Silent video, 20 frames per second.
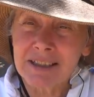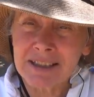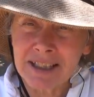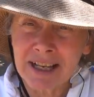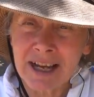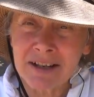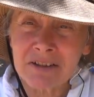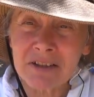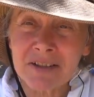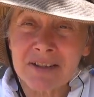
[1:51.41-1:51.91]

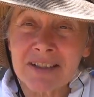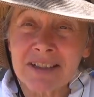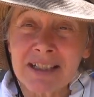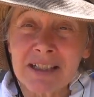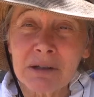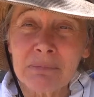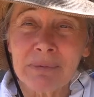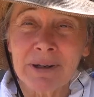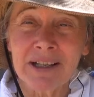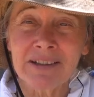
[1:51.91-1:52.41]
now just
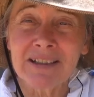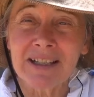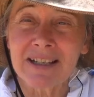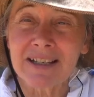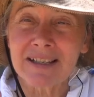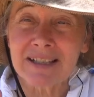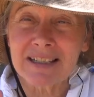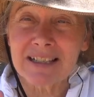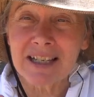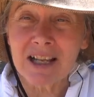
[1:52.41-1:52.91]
think about
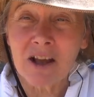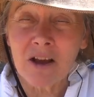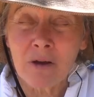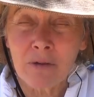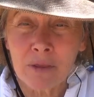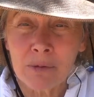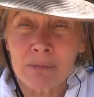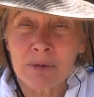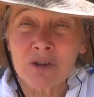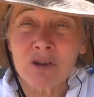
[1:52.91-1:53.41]
this
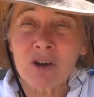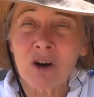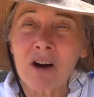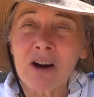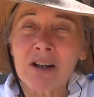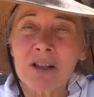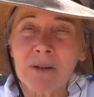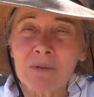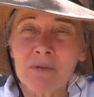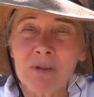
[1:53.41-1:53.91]
the
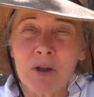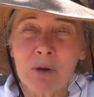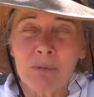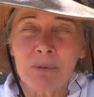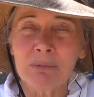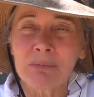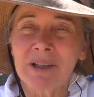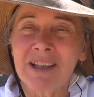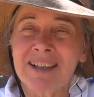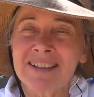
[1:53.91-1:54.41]
majority of
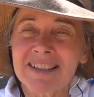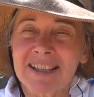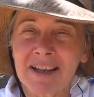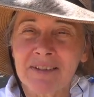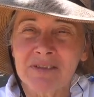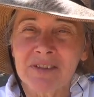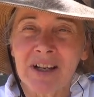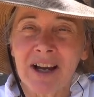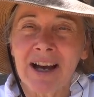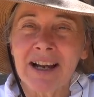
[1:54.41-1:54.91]
human beings
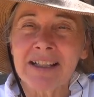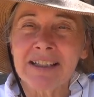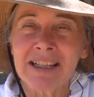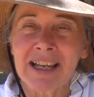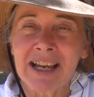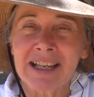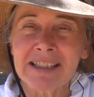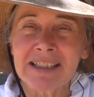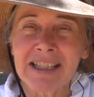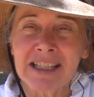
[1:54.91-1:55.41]
have not
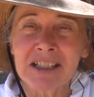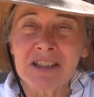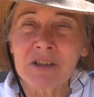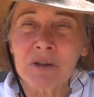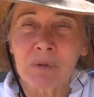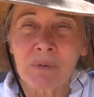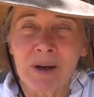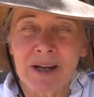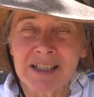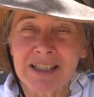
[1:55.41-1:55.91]
yet
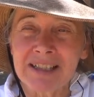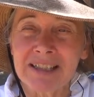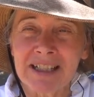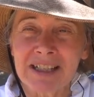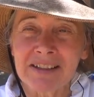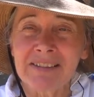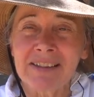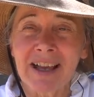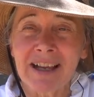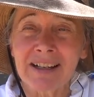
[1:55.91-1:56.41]
integrated
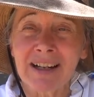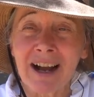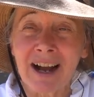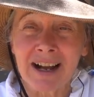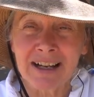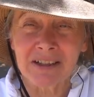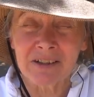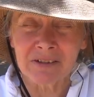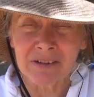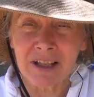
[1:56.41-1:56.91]
at that
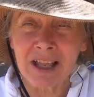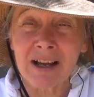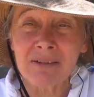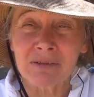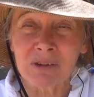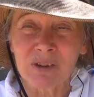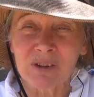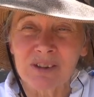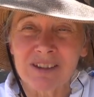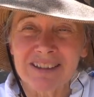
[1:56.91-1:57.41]
higher
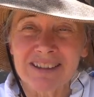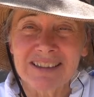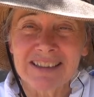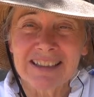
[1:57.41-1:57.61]
level.